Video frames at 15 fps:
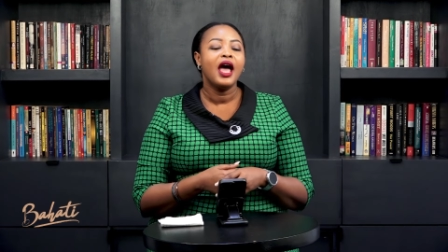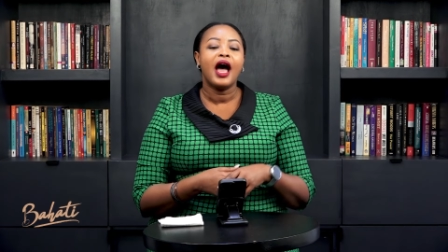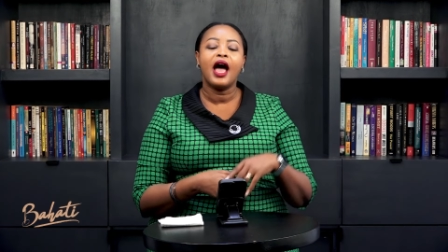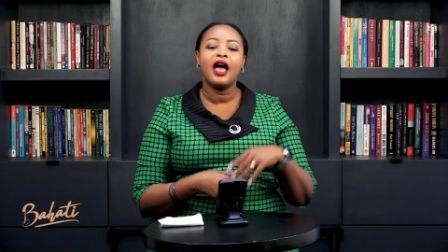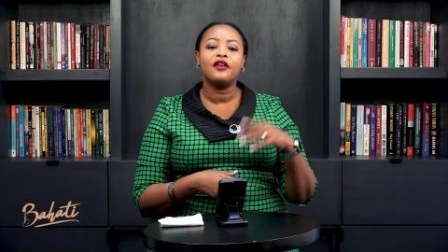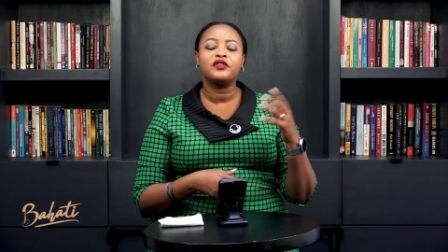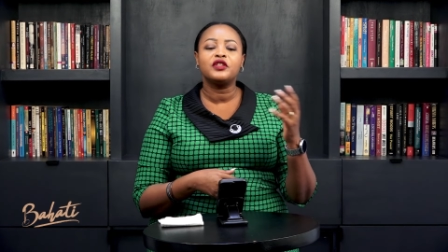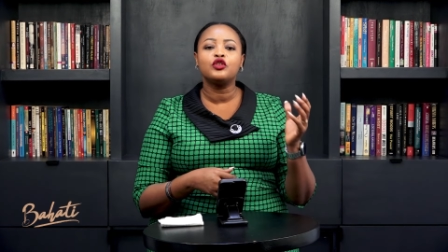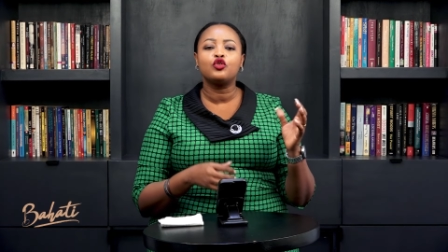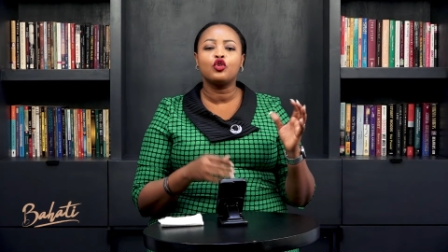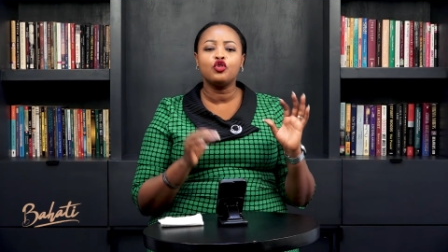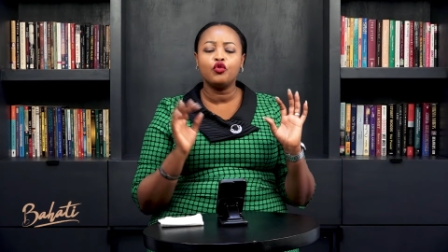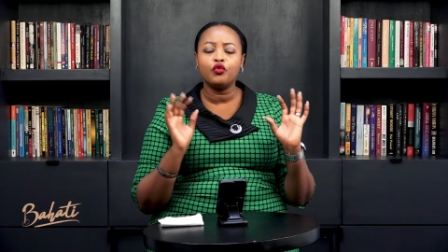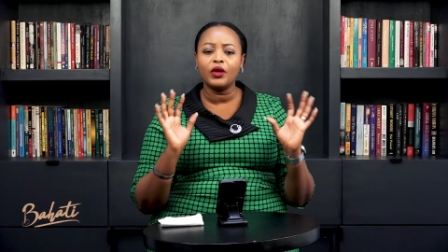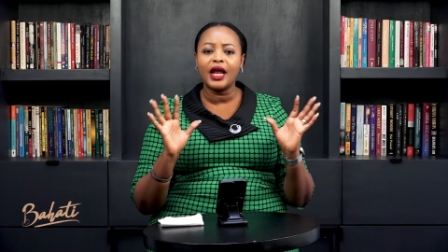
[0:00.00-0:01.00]
I have seen, so
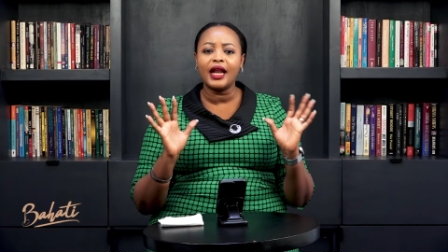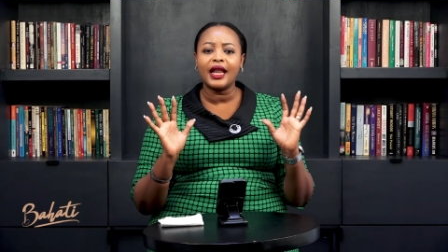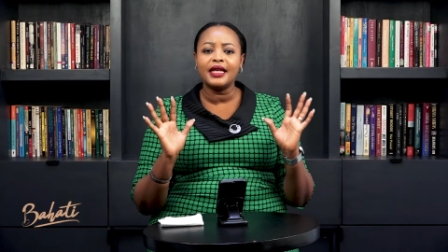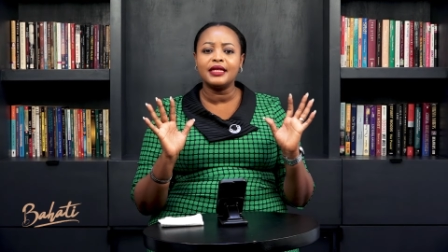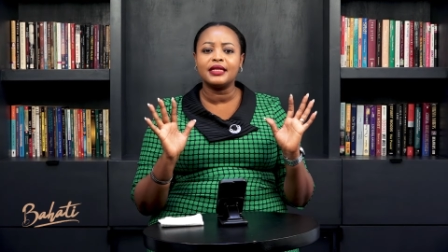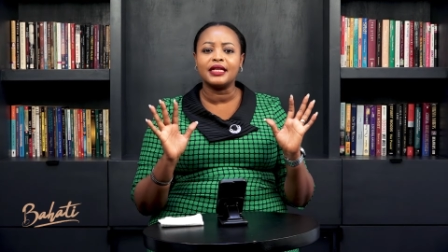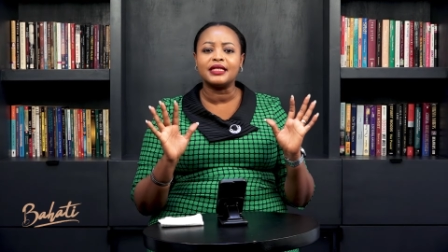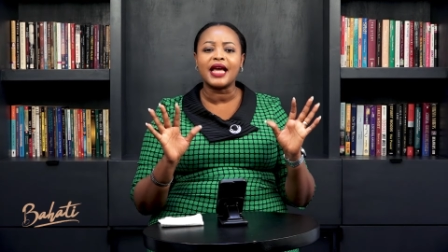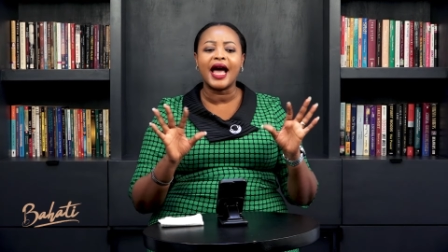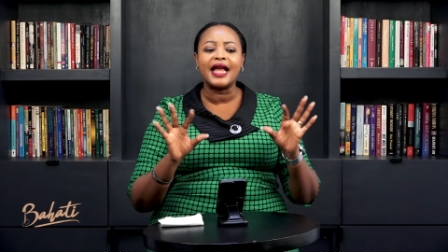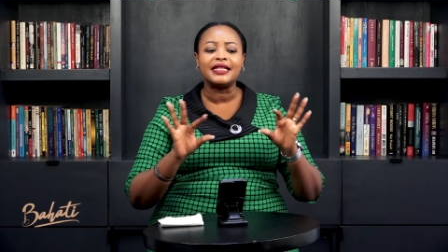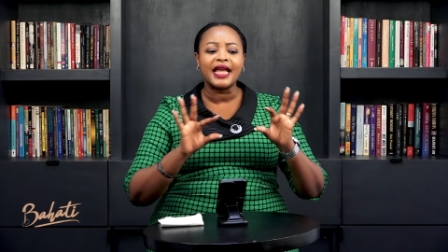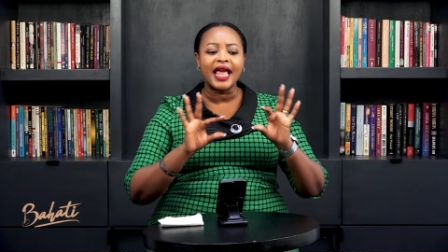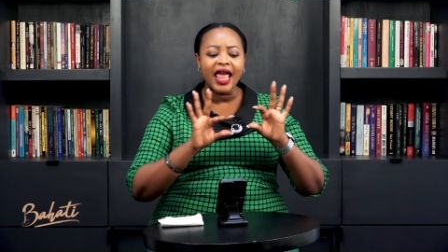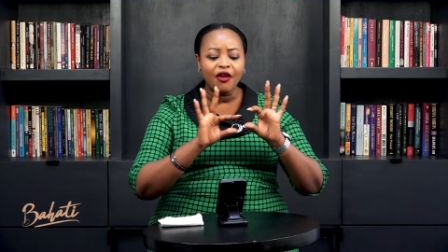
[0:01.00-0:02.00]
you realize that
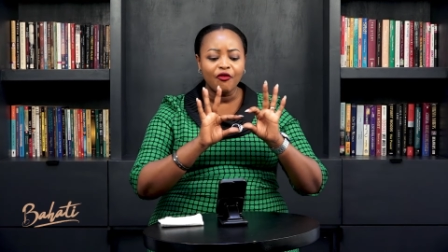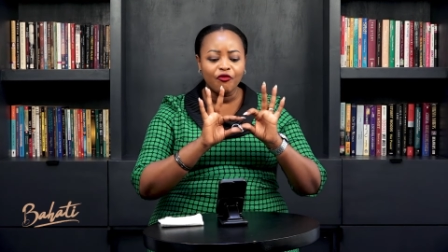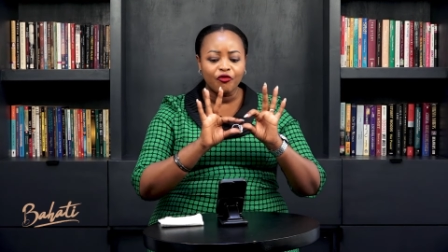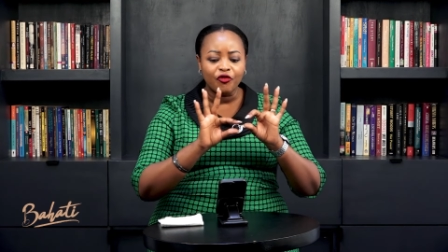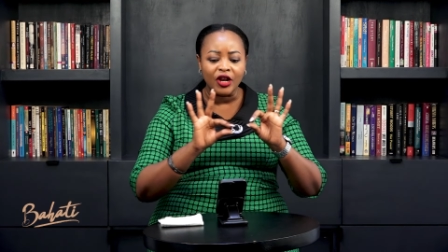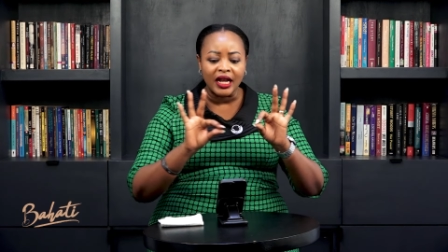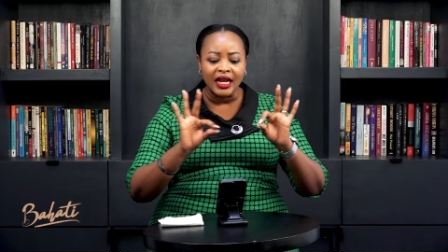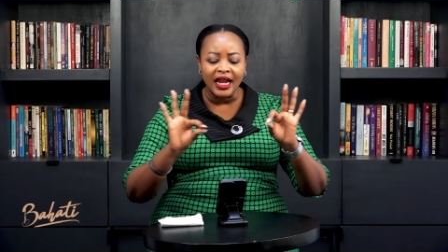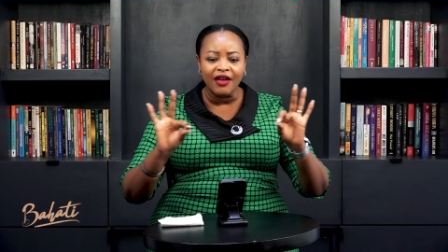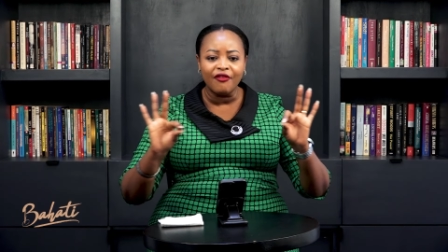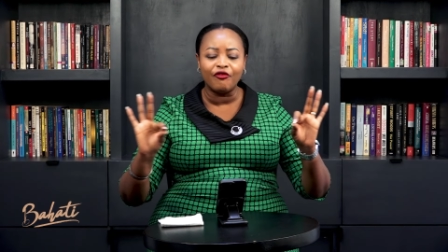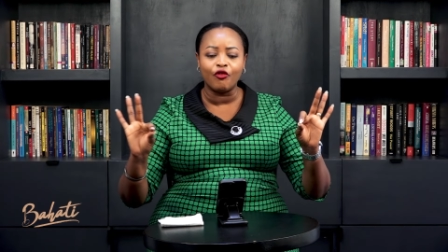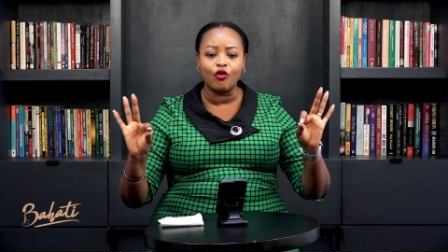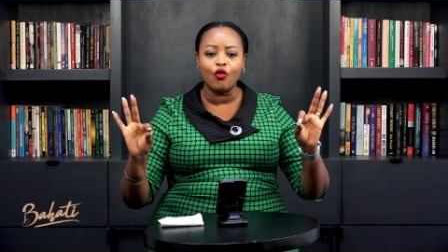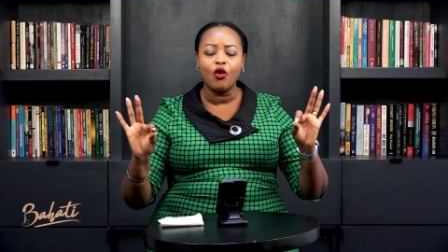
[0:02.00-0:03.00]
at every
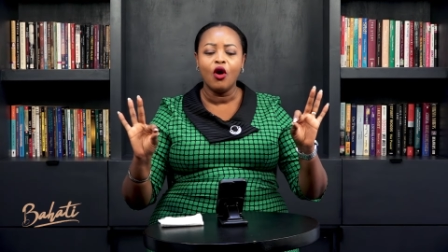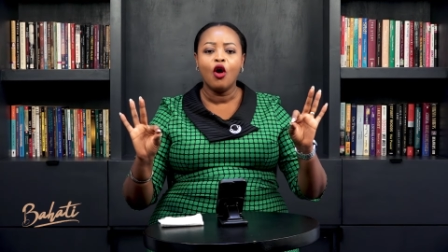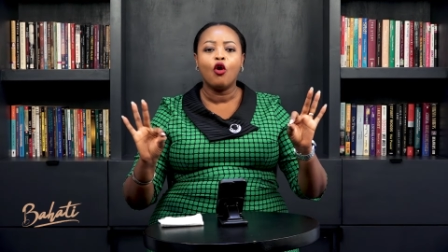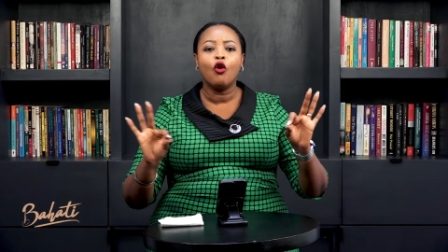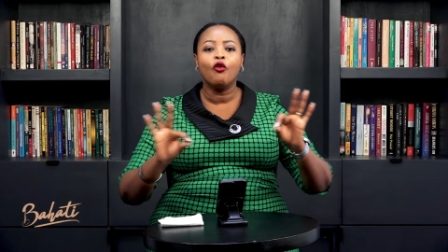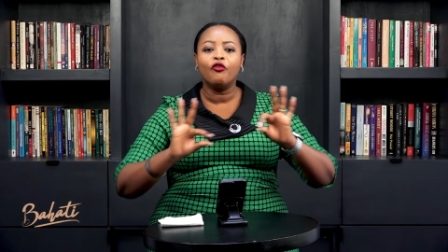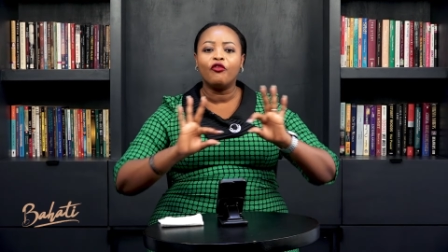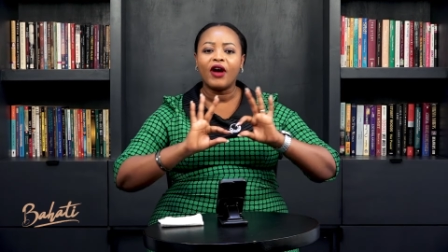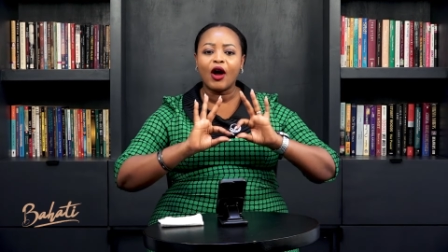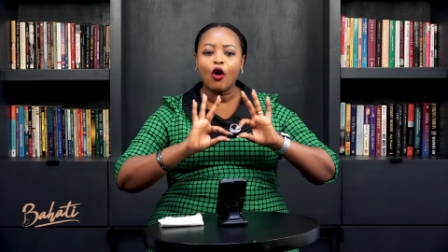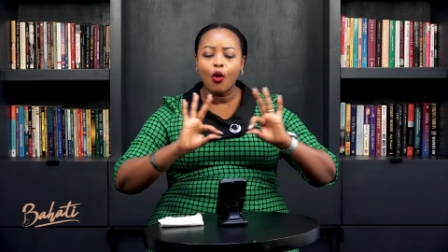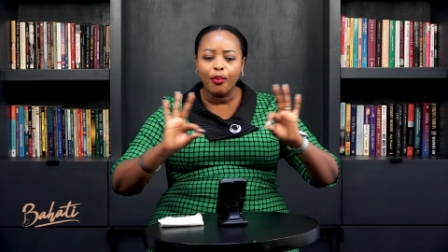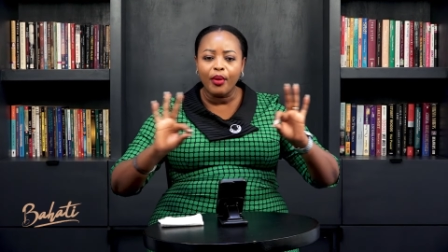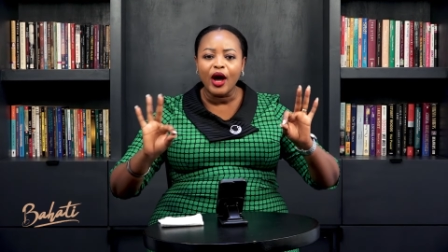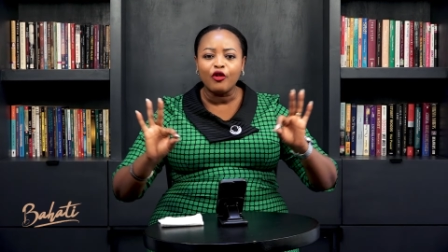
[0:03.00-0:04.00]
level of
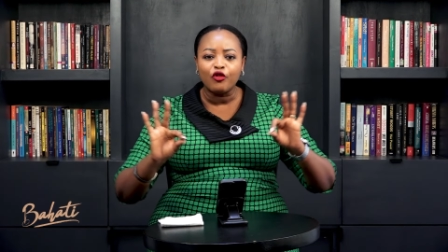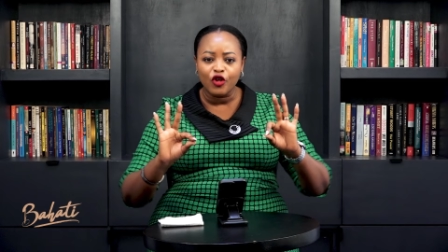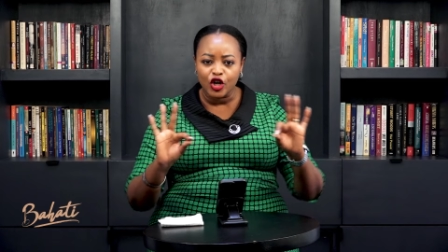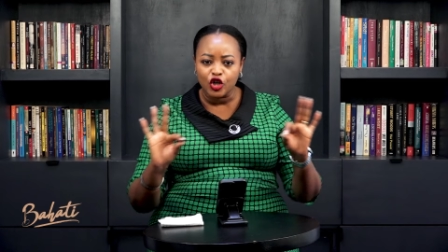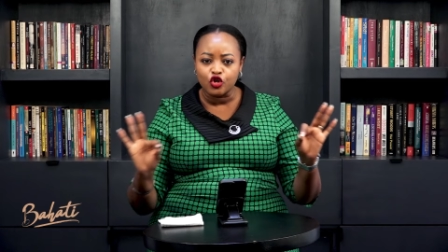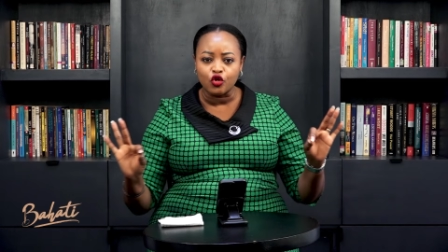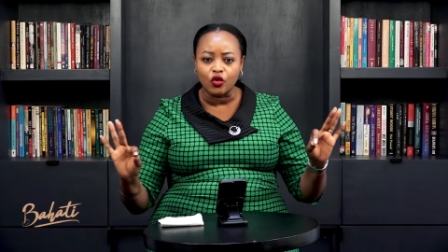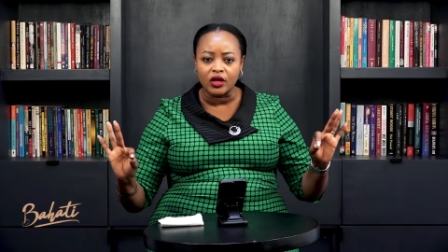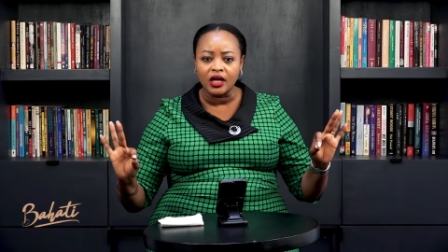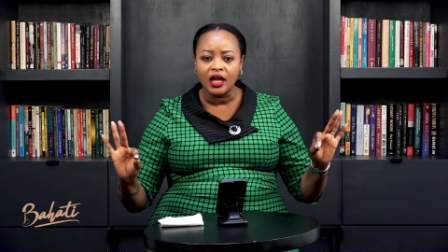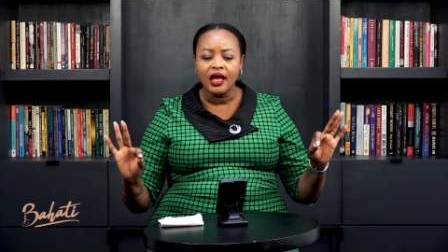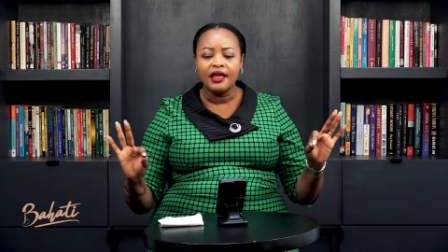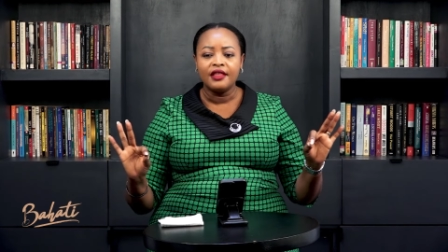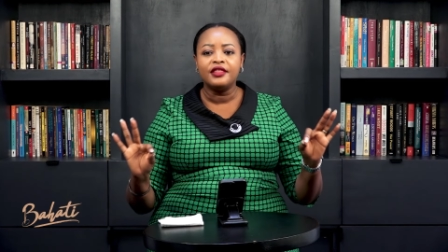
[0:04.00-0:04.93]
operation,